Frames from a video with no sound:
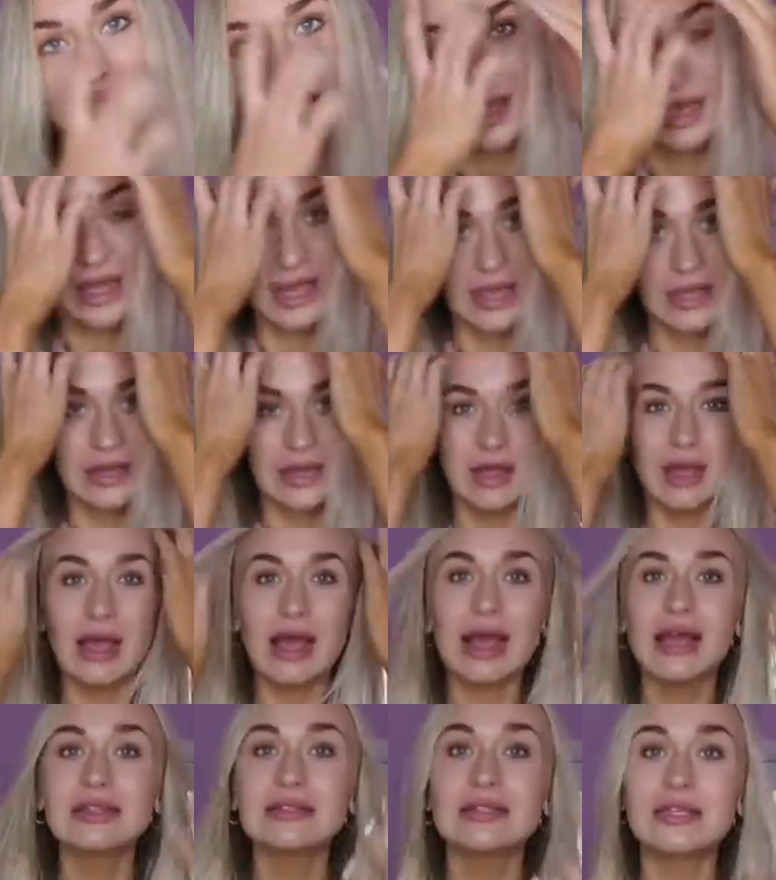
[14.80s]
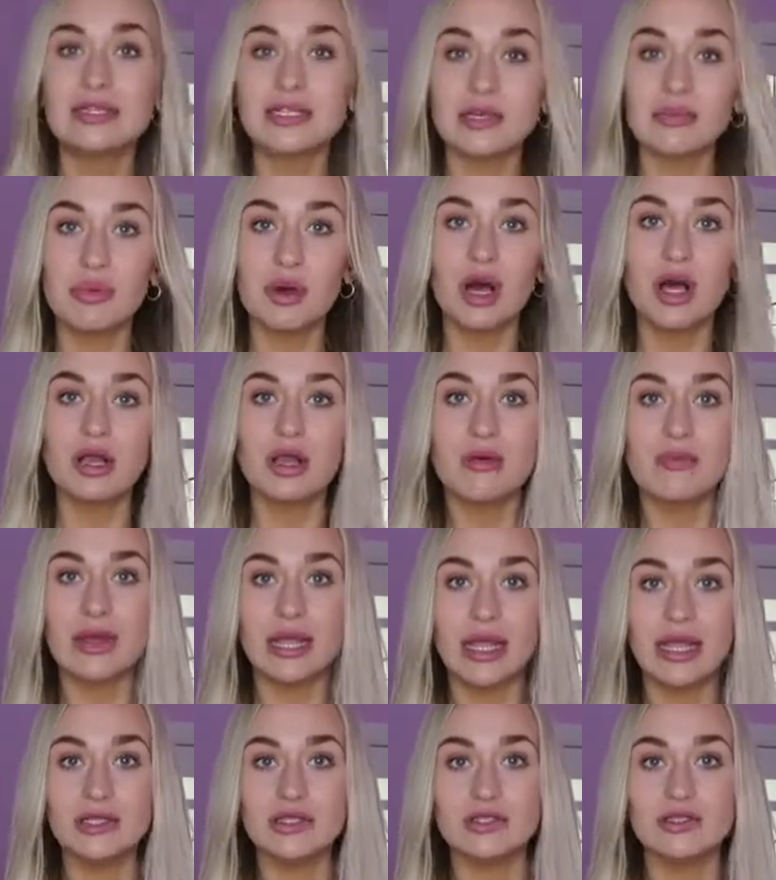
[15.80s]
And I did a poll on
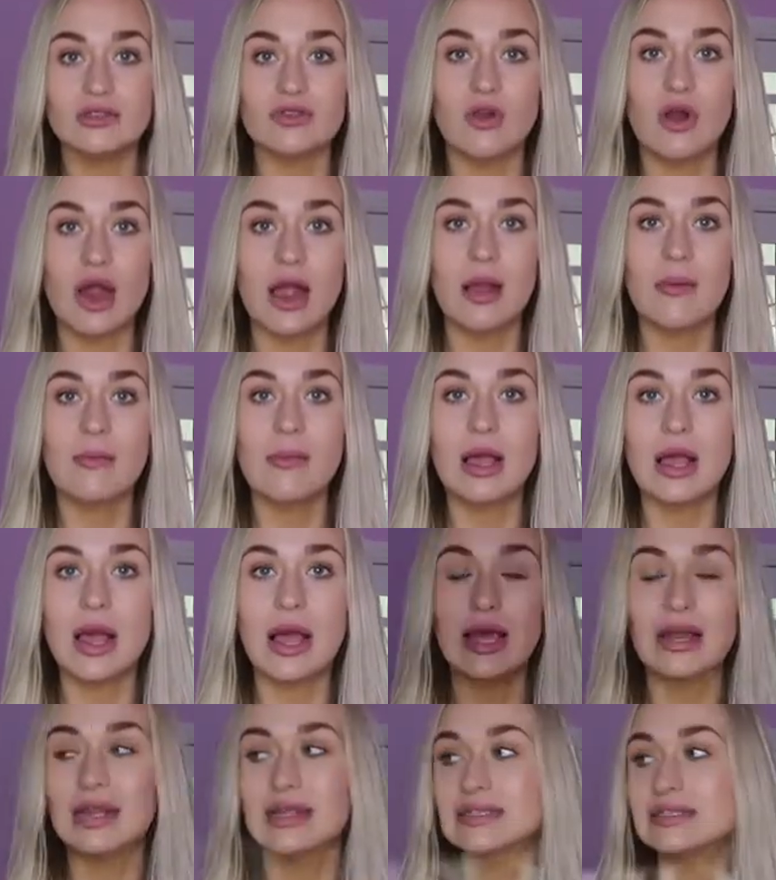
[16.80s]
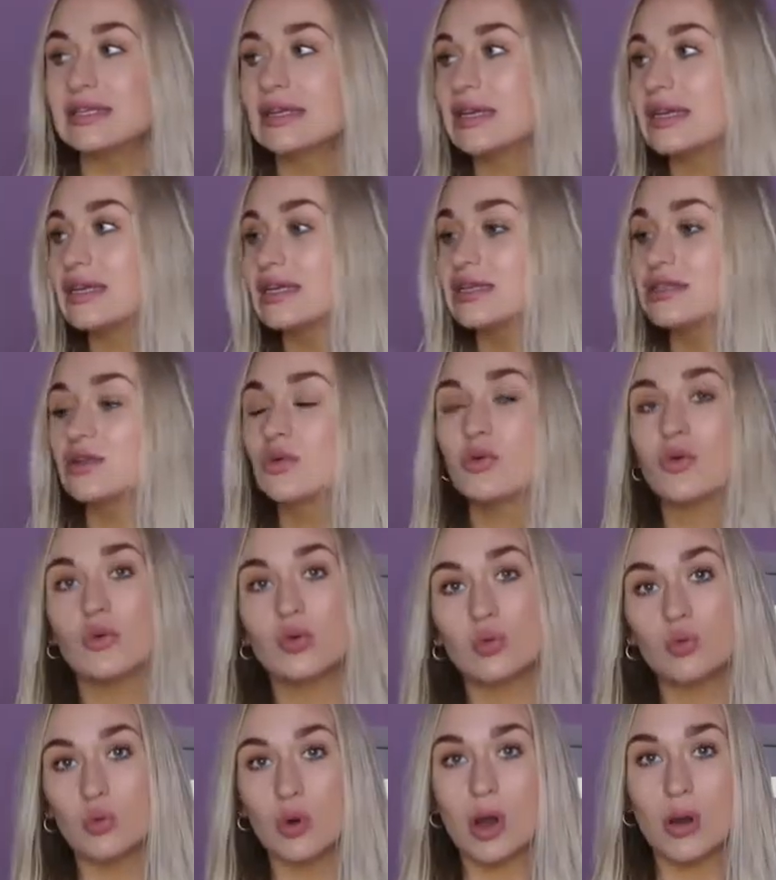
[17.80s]
my Instagram and I
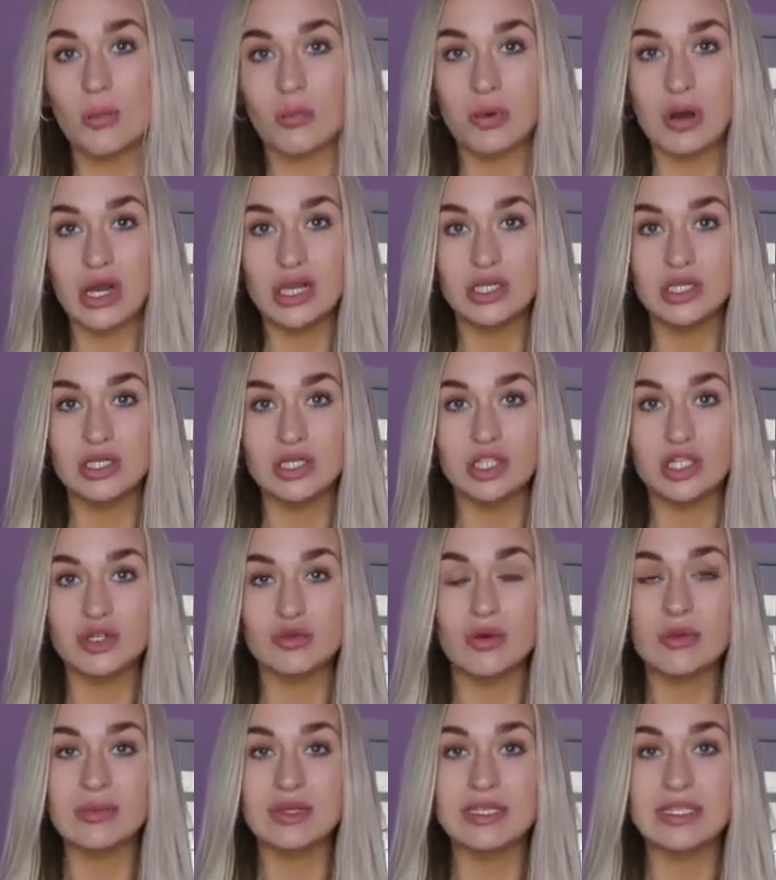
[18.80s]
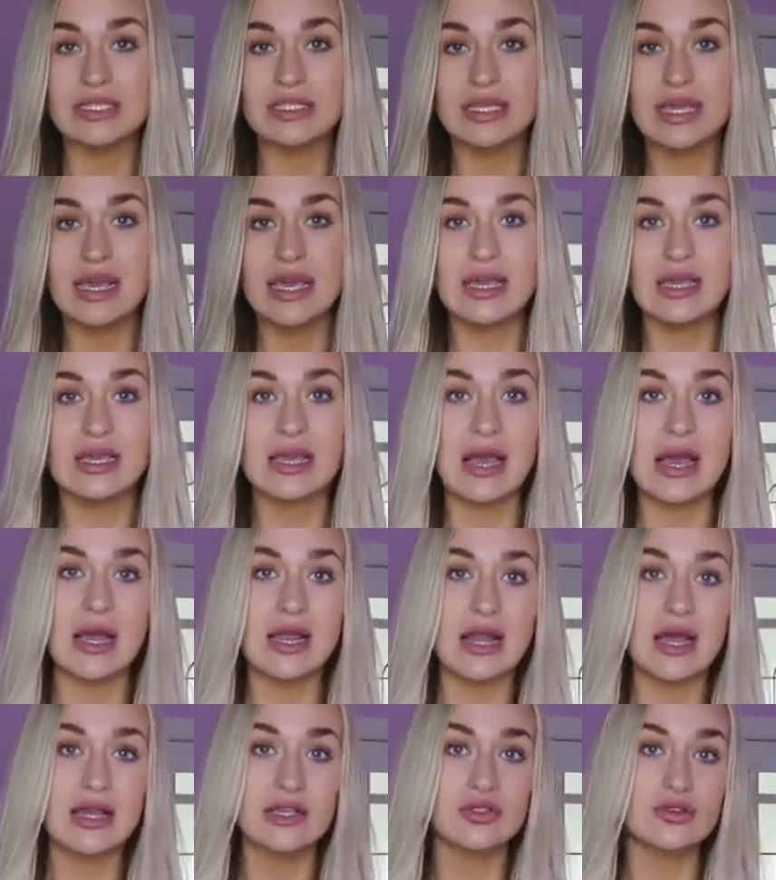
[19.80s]
did what brand you'd want me to see and
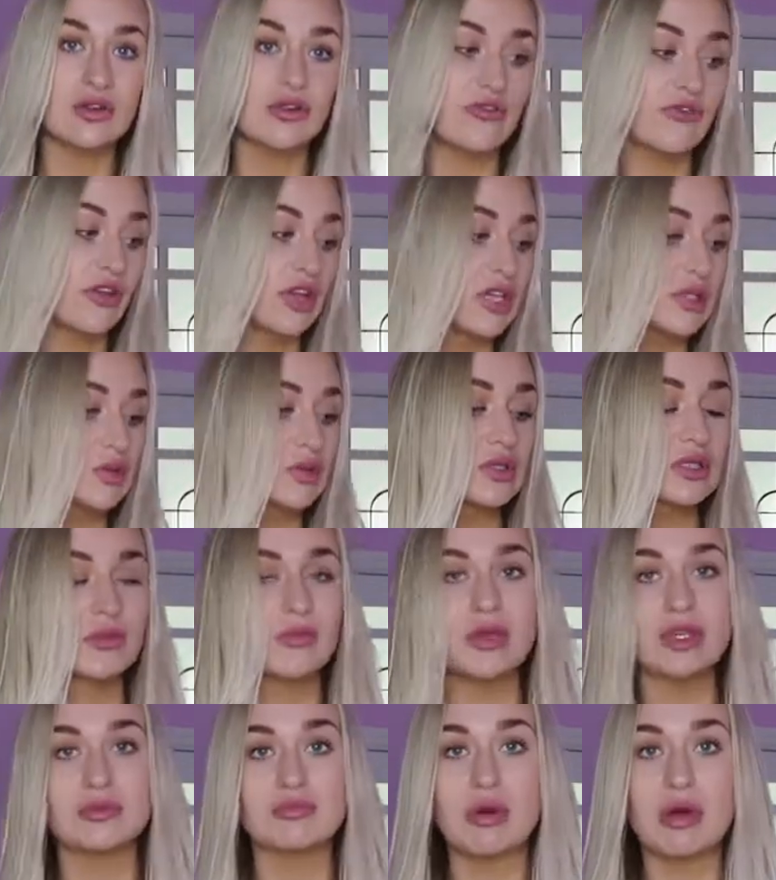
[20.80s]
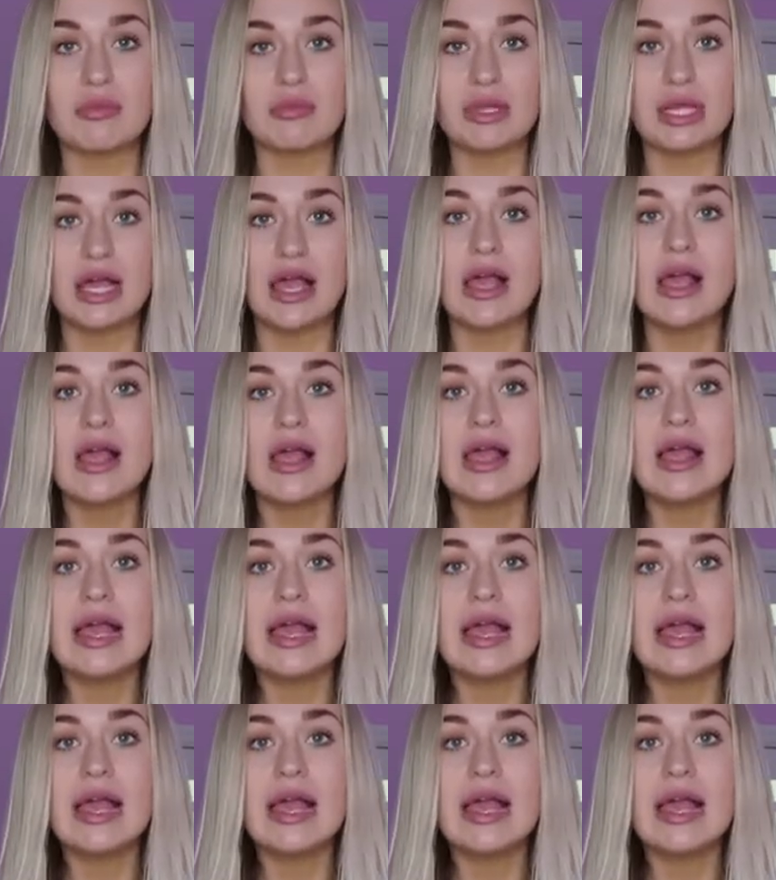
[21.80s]
I Saw It First was the most popular.